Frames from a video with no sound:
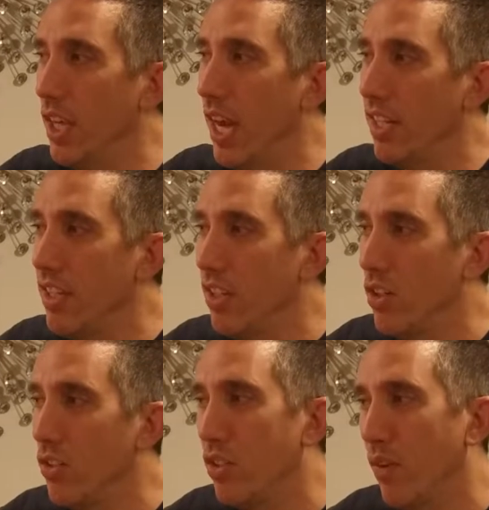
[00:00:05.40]

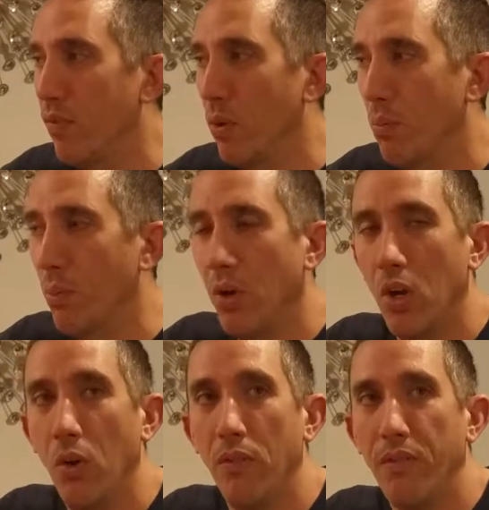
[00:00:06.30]
Ideal Tuff-Grip
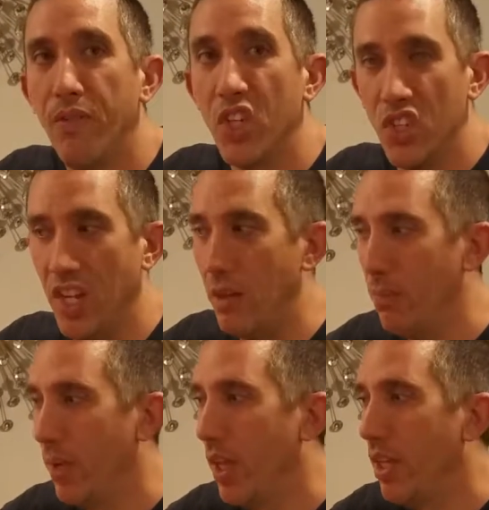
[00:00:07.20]
Pro fish tape.
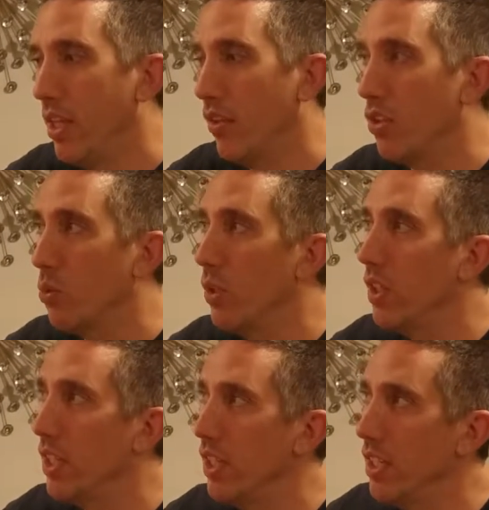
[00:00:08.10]
This one
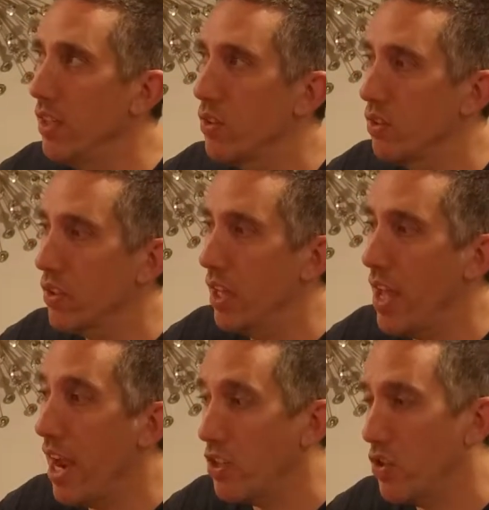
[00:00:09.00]
is
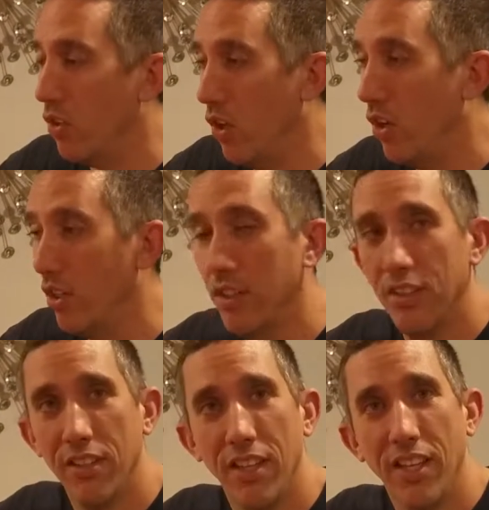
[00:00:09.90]
extra long,
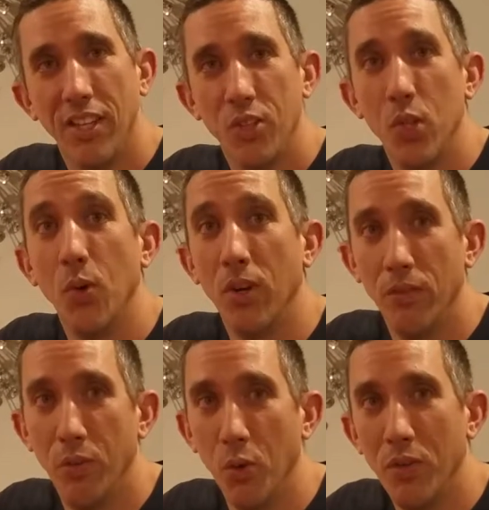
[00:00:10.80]

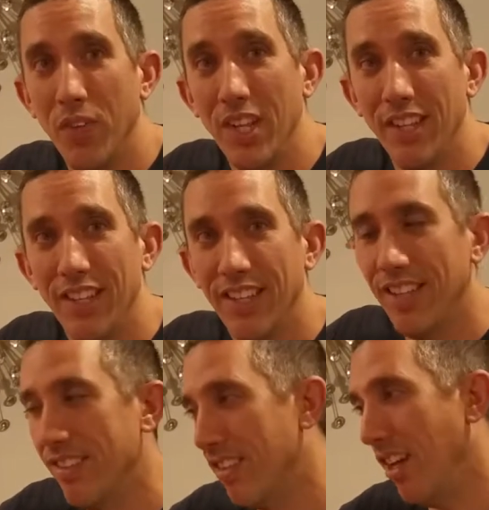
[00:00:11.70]
240 feet.
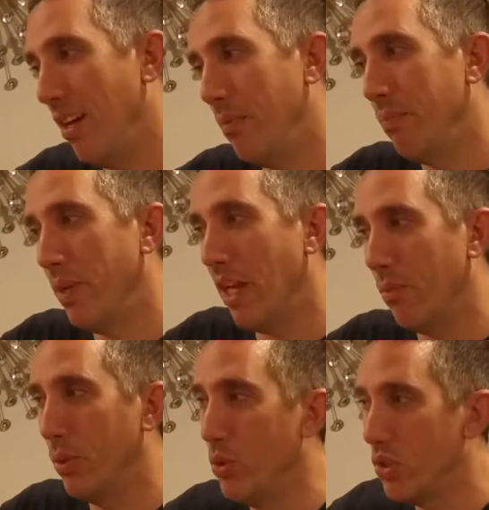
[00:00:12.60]
It's made out of
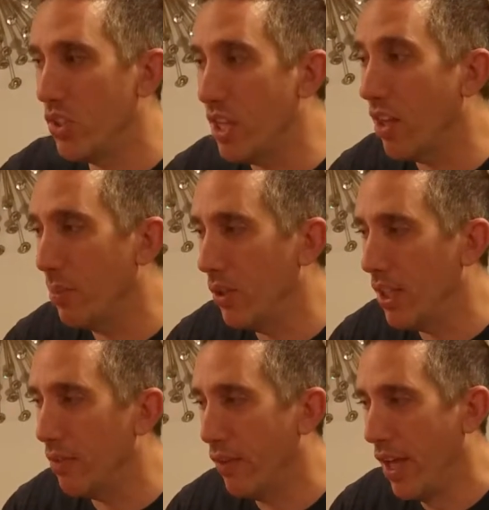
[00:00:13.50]
blue steel, I believe.